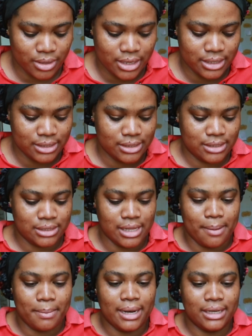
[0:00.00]
because
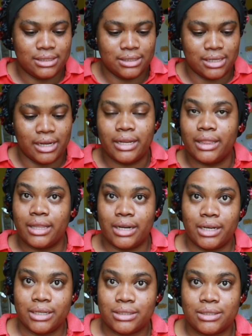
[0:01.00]
like my lashes are in
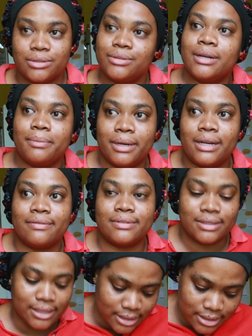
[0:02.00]
there, so I'm gonna have to
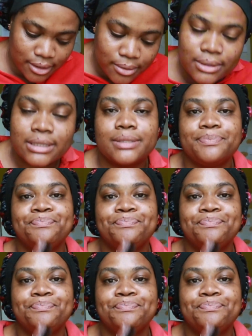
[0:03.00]
take it out.